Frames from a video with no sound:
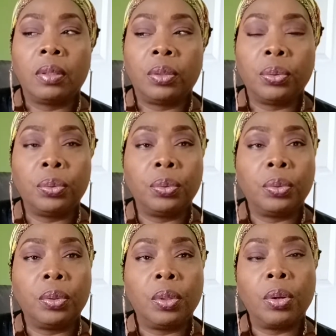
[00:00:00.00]

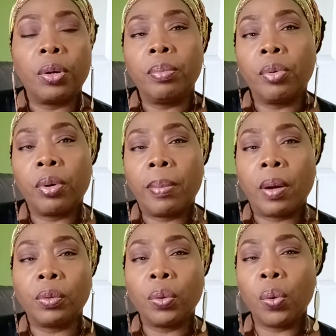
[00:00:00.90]
to learn more
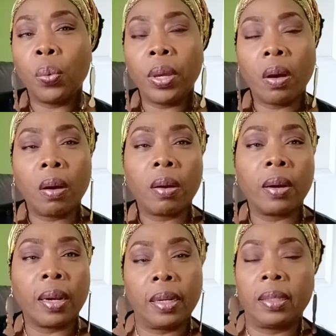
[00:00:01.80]
about who we
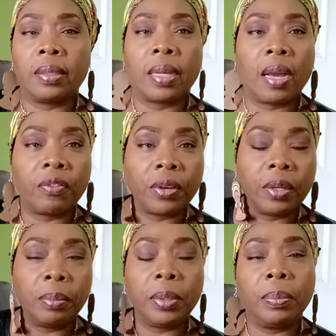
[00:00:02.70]
are as
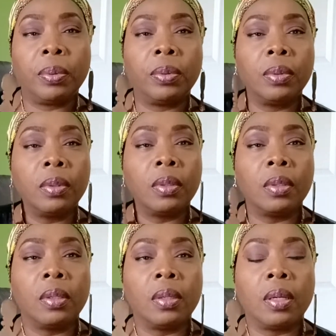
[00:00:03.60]
African people.
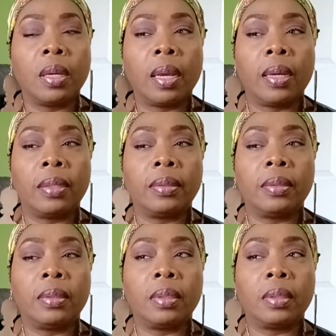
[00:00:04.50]

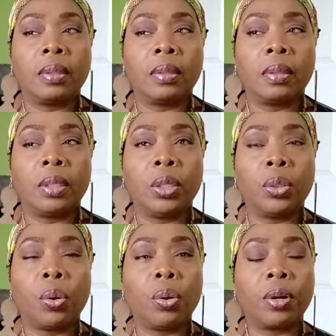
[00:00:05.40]
And in
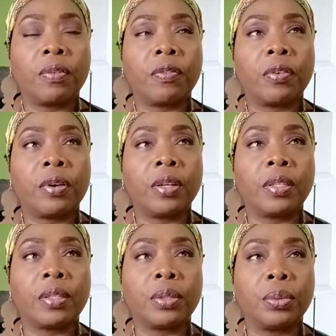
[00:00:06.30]
order for
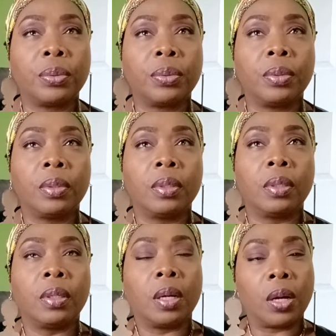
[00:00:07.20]
us to
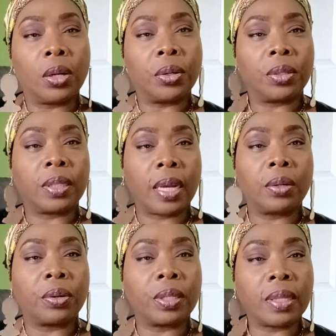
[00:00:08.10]
understand
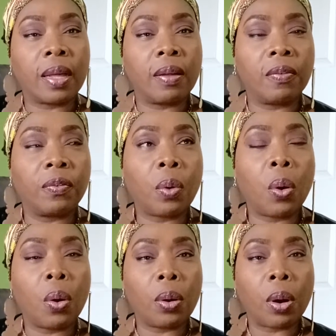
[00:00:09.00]
ourselves
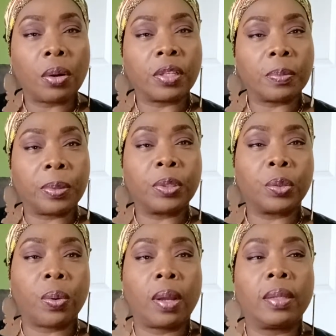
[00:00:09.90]
or our
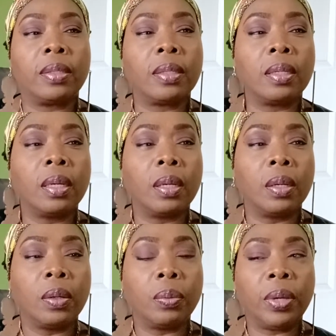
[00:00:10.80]
spirituality,
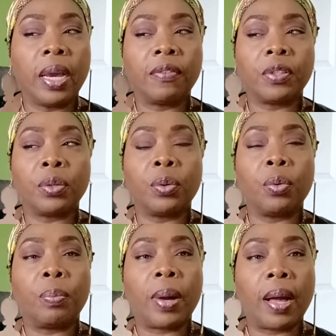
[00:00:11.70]
we have to go
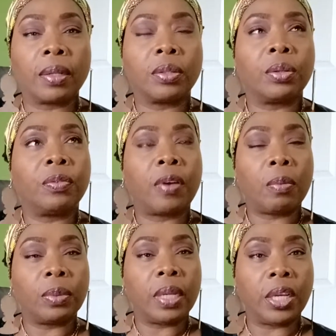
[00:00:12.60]
back to the
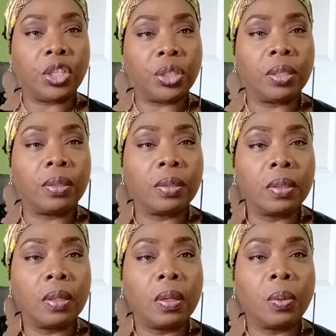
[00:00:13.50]
foundation.
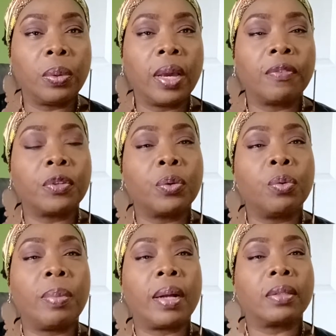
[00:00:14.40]
We have to go
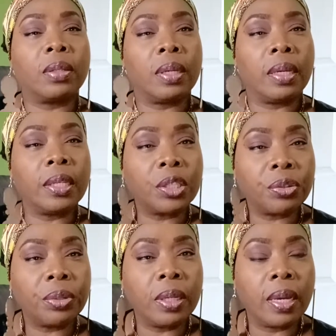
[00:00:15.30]
back to
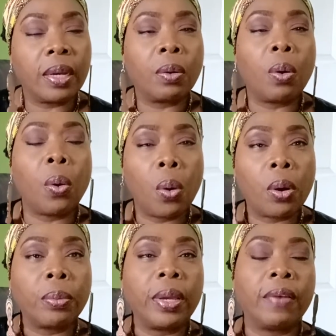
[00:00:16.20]
history or
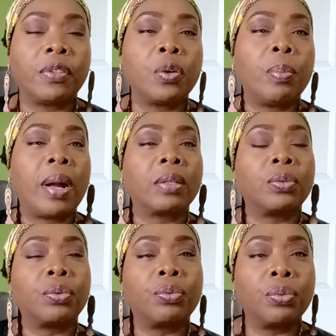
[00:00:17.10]
we have to go back
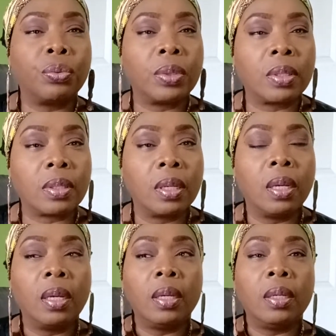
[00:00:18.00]
to our roots.
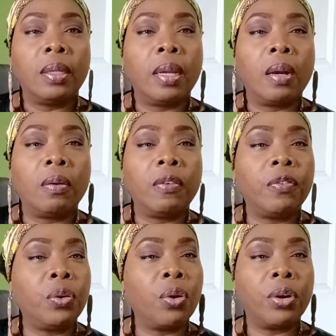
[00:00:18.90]
Now, if
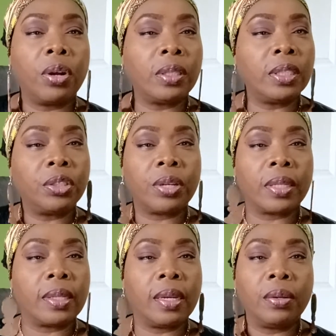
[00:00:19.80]
you're not
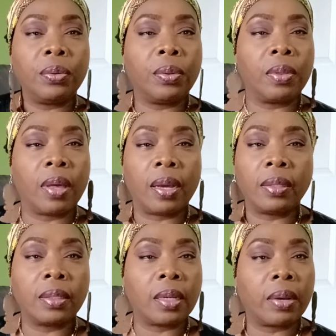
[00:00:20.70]
interested in doing
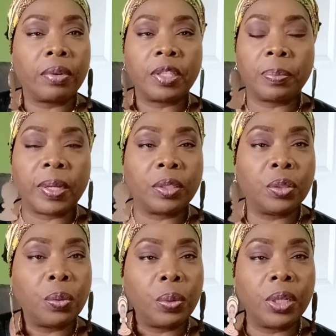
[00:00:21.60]
that, I respect
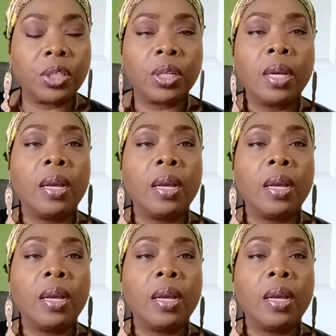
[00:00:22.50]
your wish.